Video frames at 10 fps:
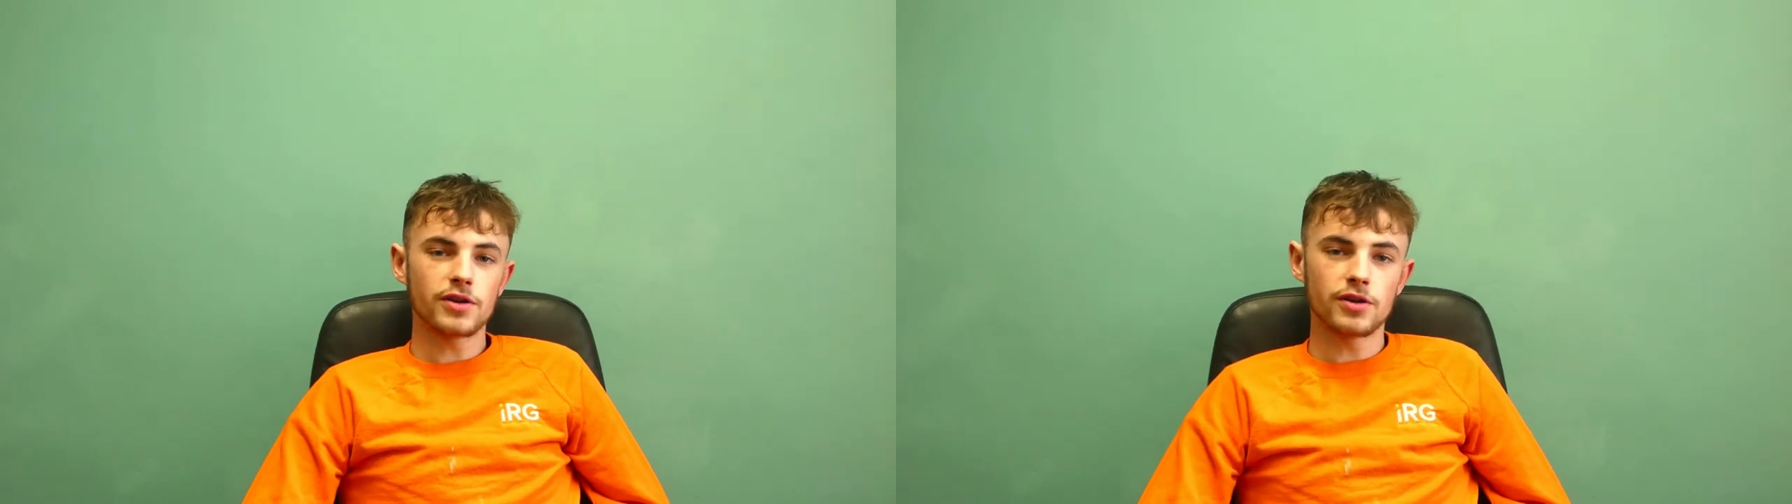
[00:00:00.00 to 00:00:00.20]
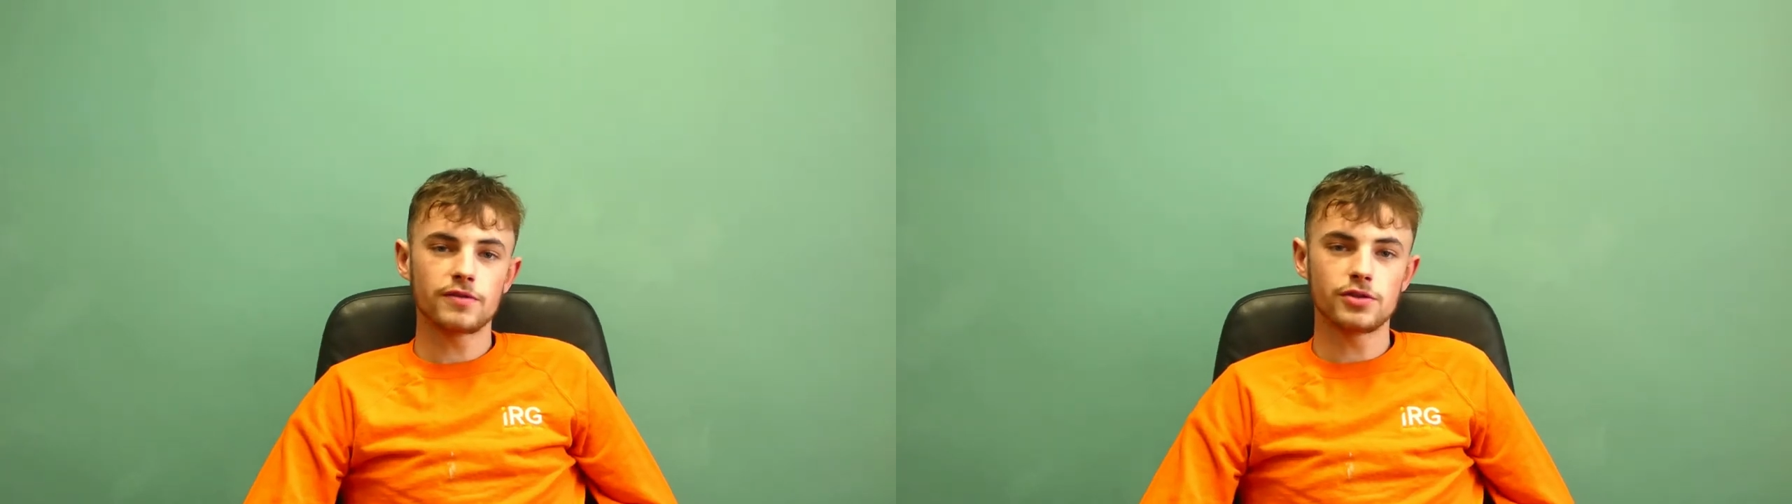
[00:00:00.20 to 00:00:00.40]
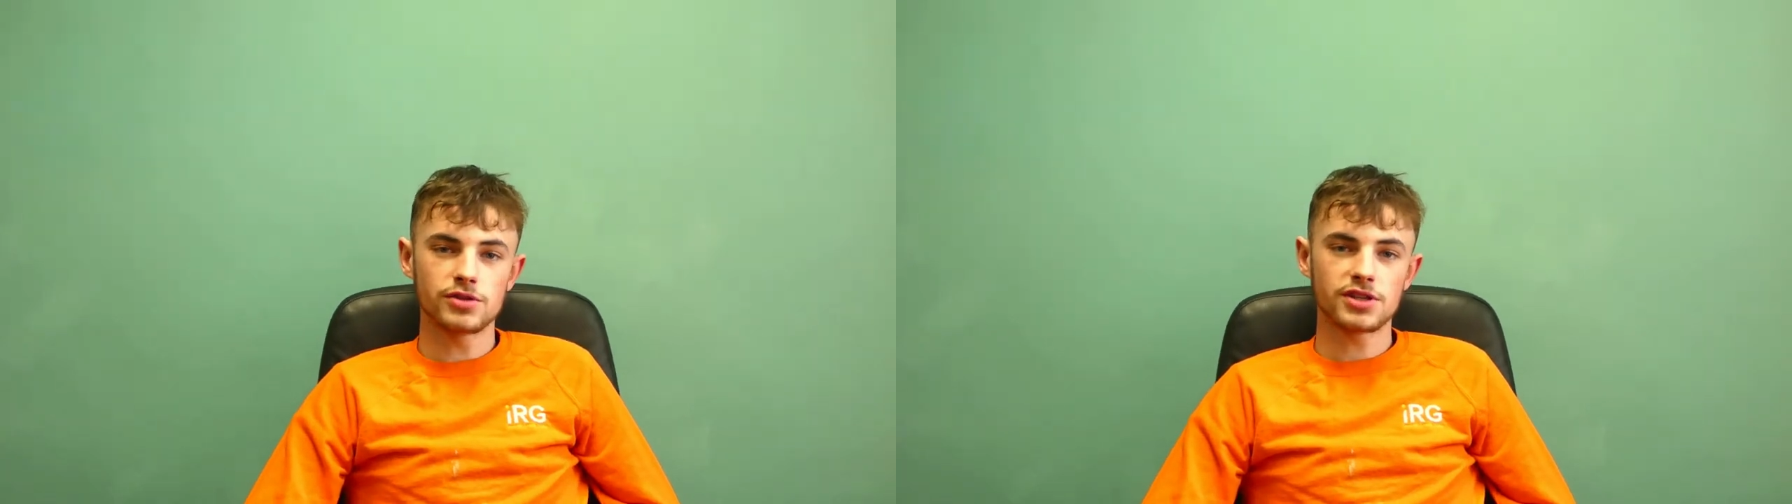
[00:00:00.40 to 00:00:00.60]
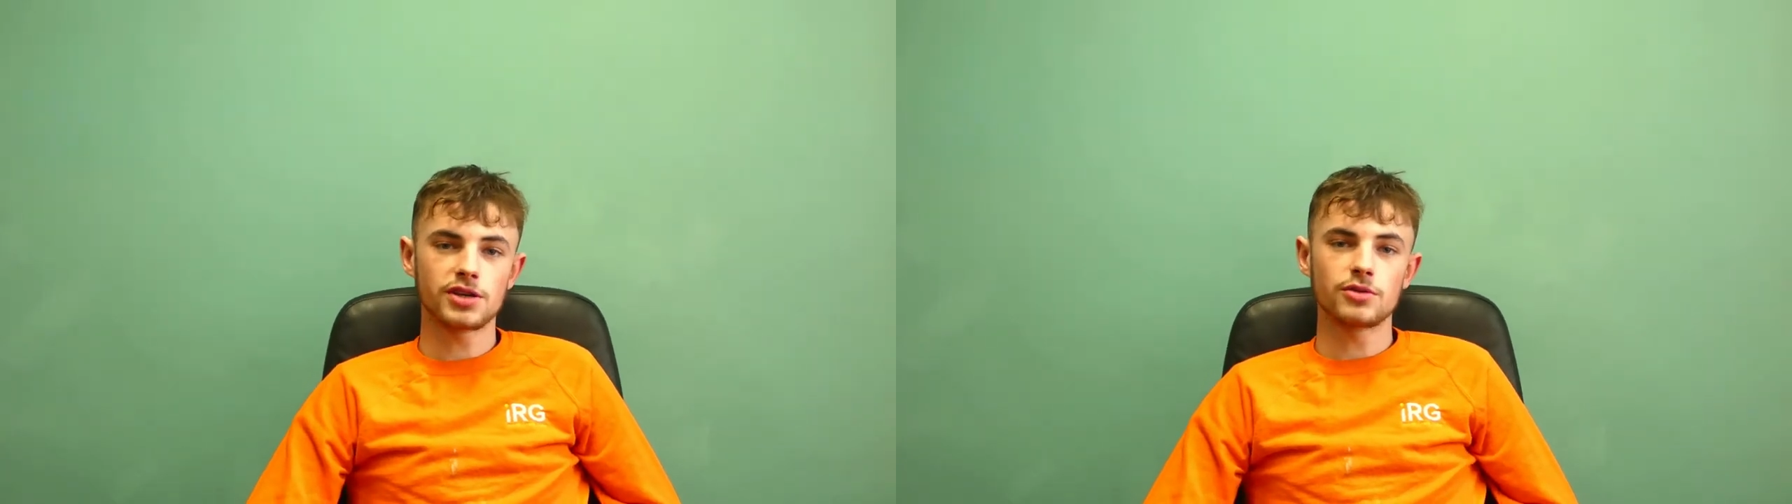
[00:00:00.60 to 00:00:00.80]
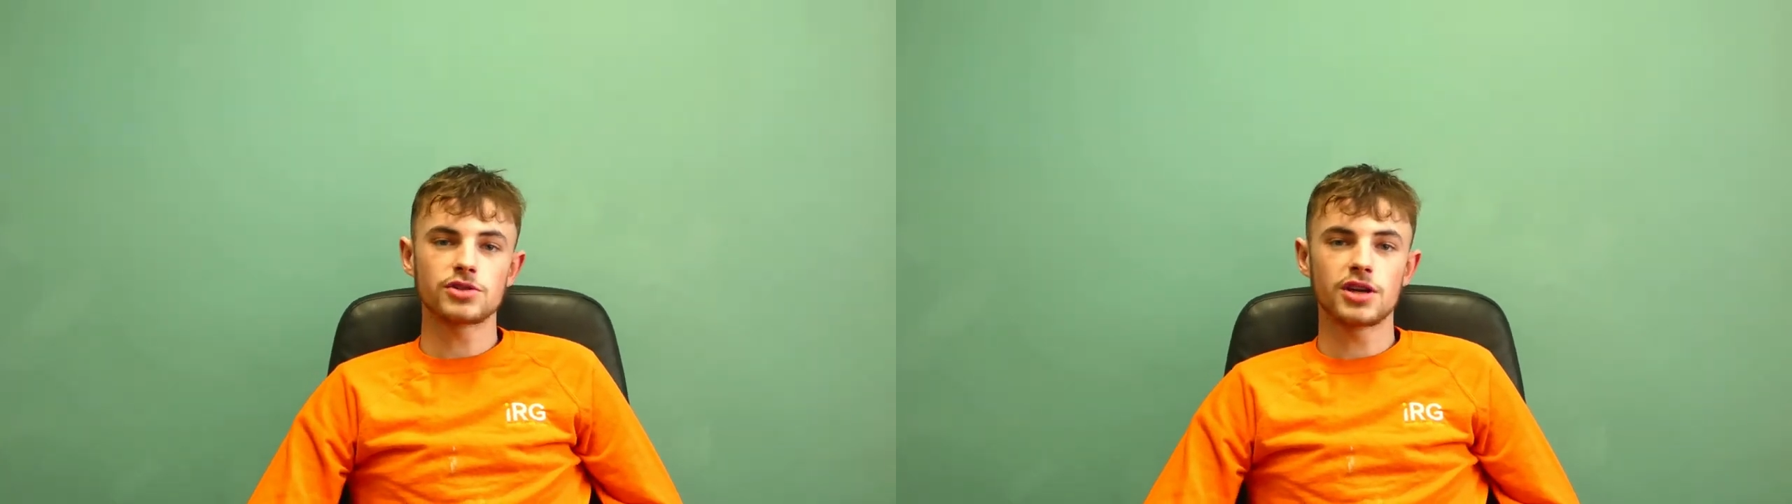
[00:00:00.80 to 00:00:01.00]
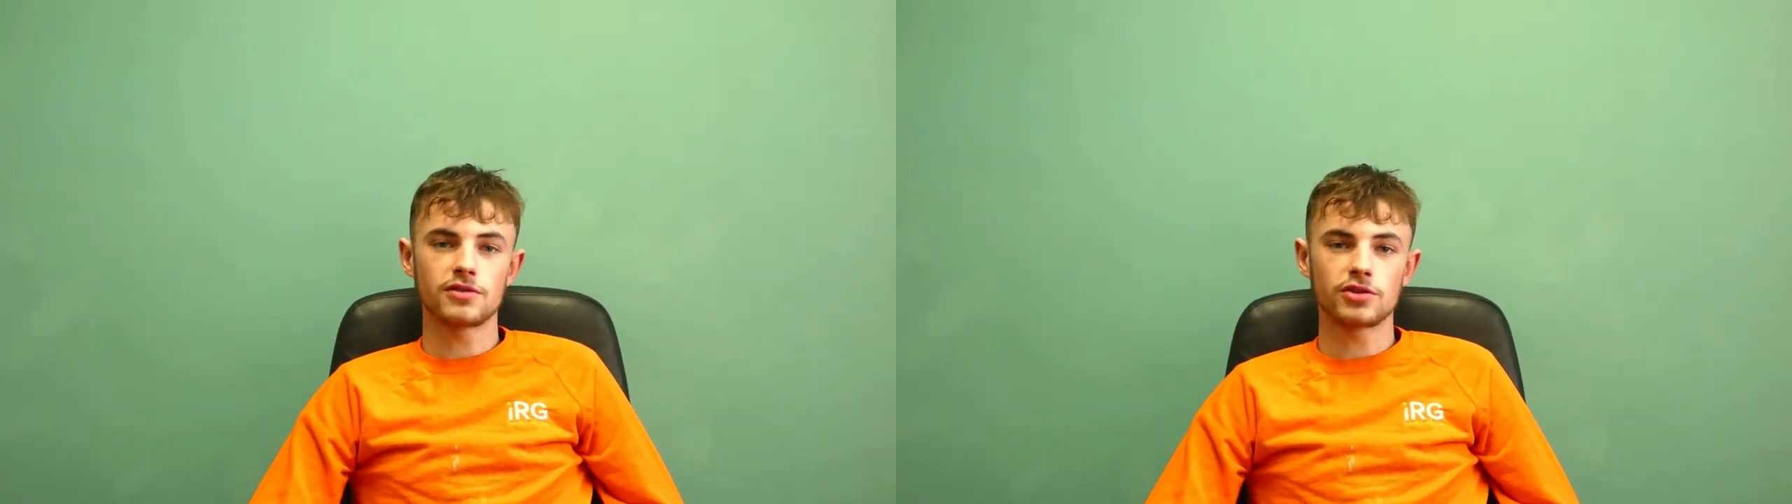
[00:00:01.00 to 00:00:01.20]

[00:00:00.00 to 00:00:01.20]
a few skills I've